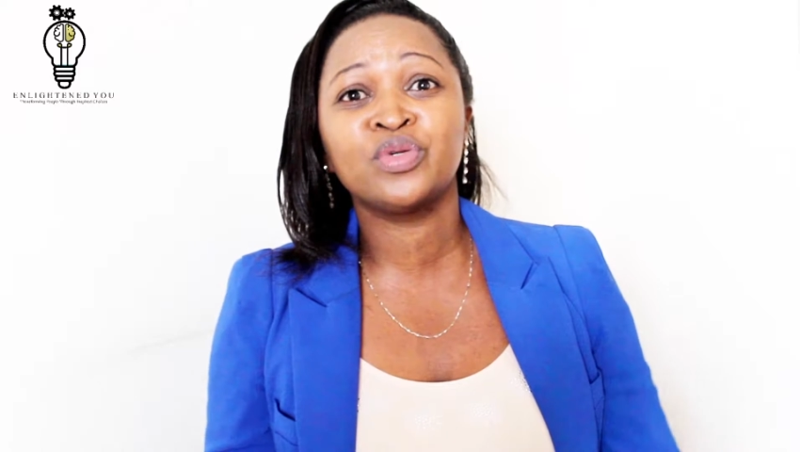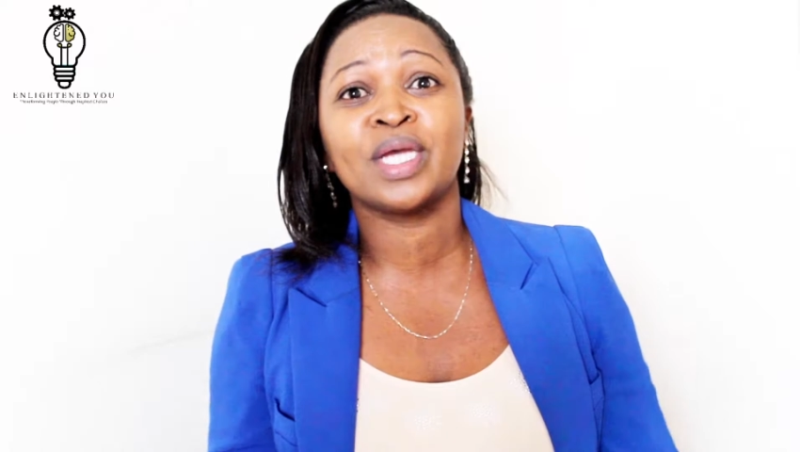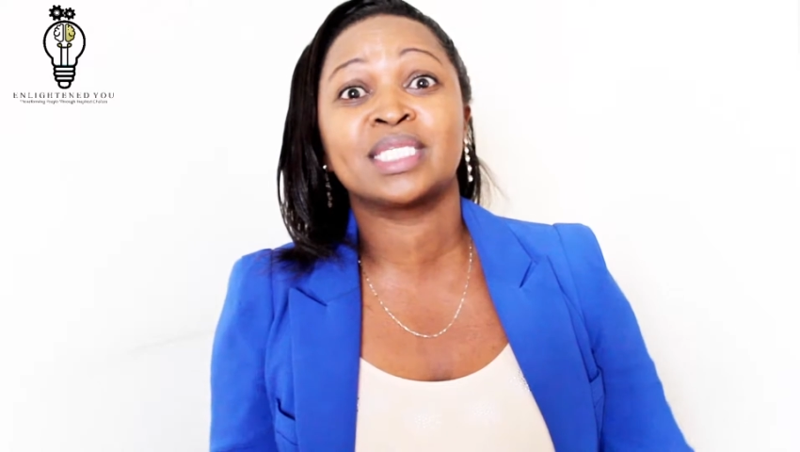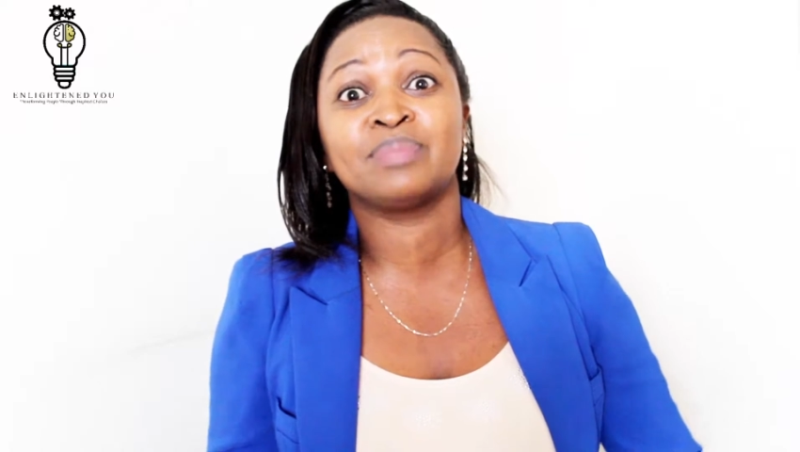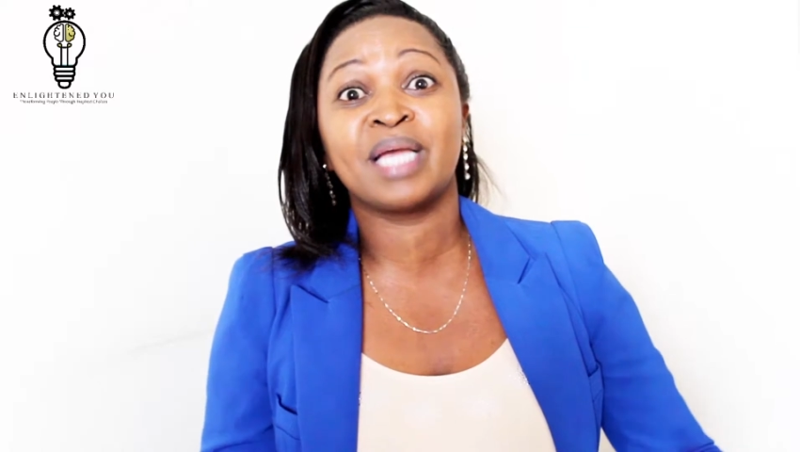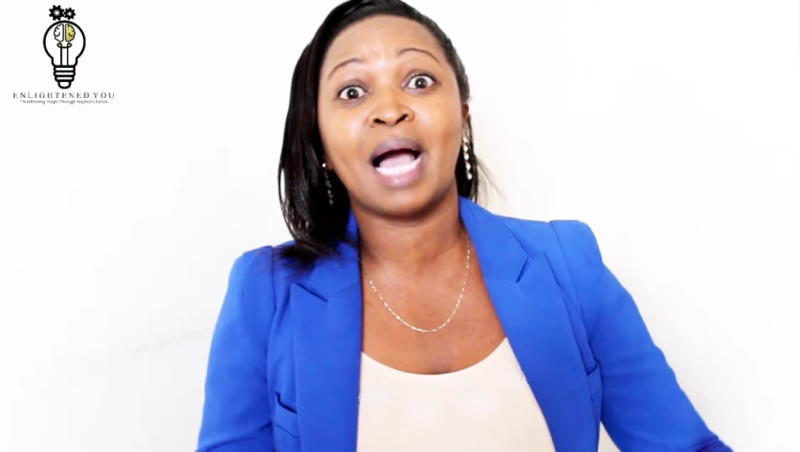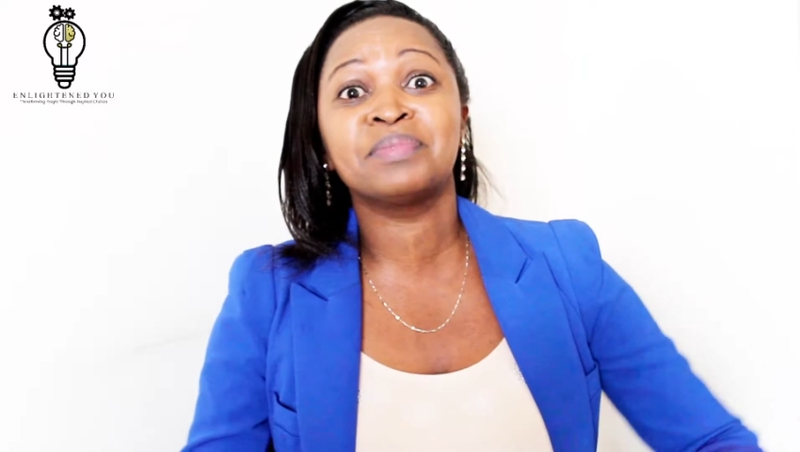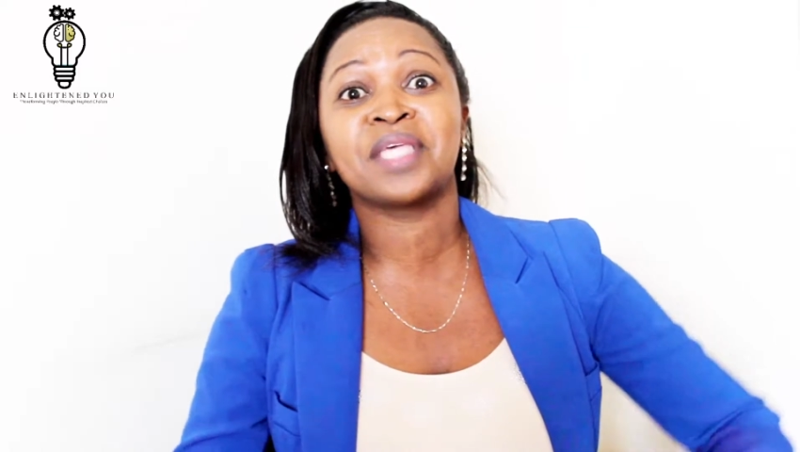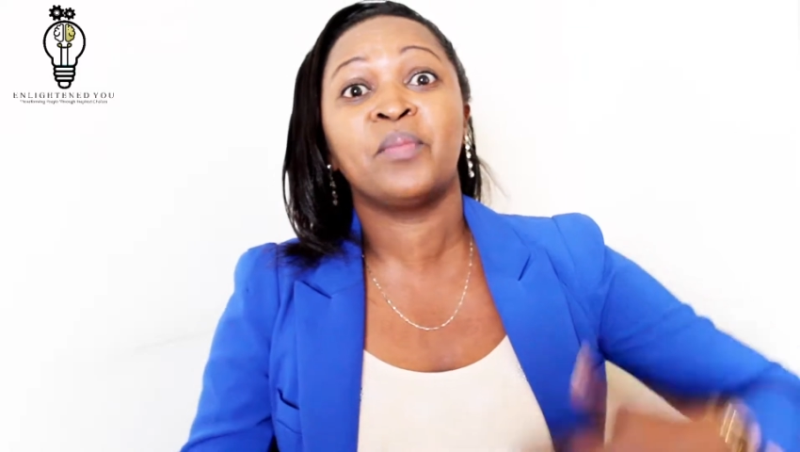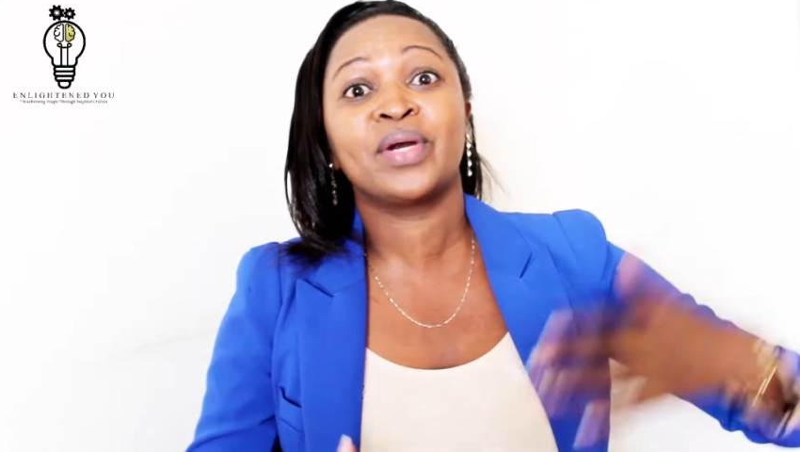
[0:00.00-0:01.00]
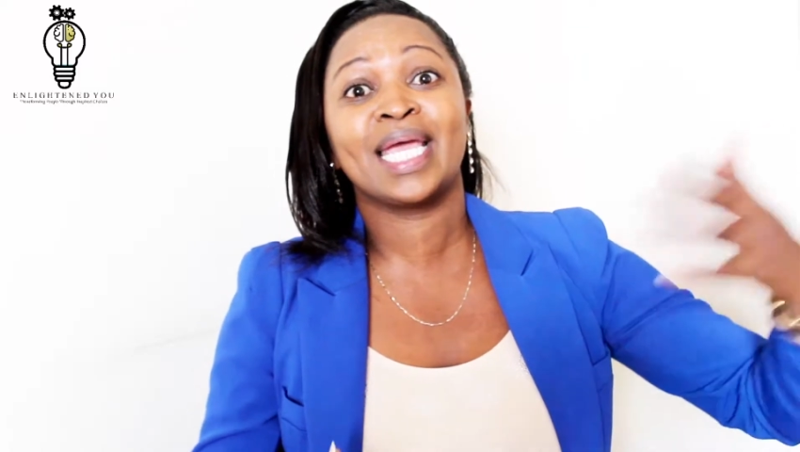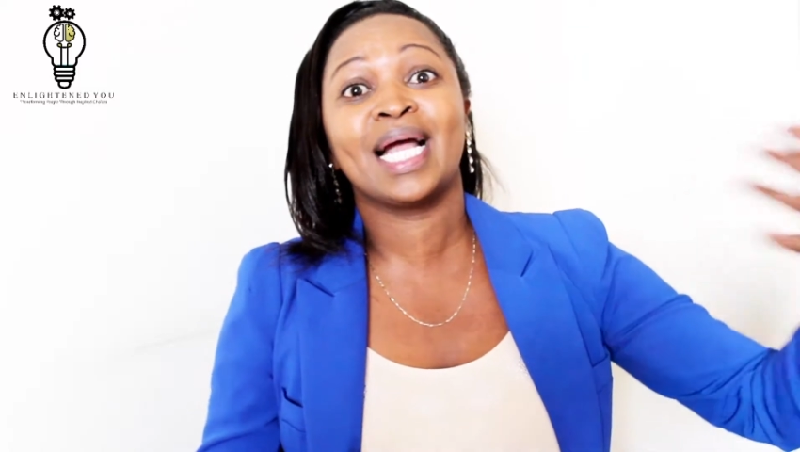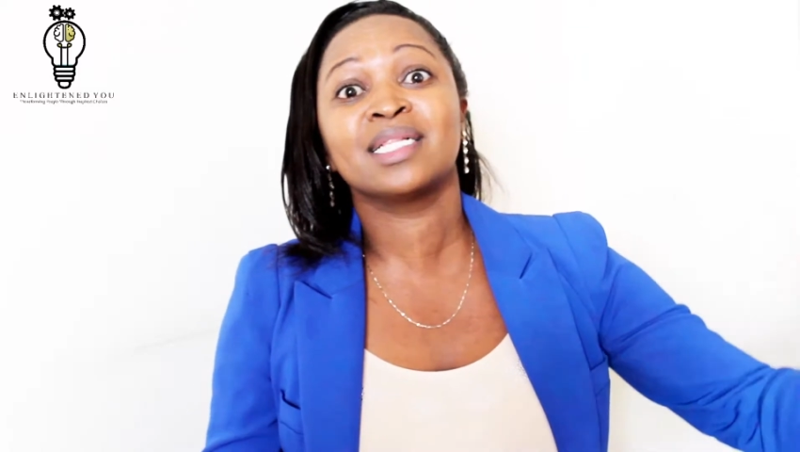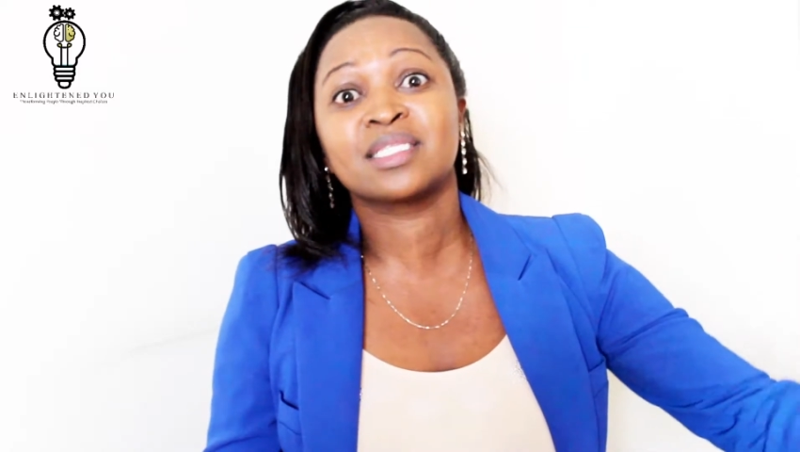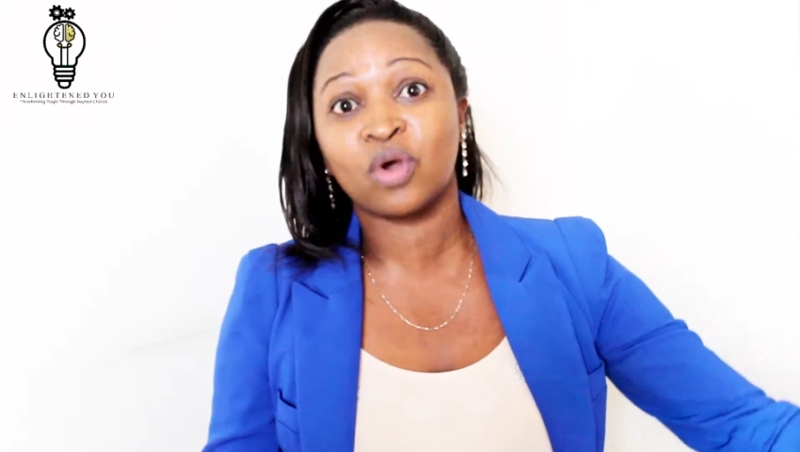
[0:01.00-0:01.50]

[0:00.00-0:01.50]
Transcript: where it becomes somebody else's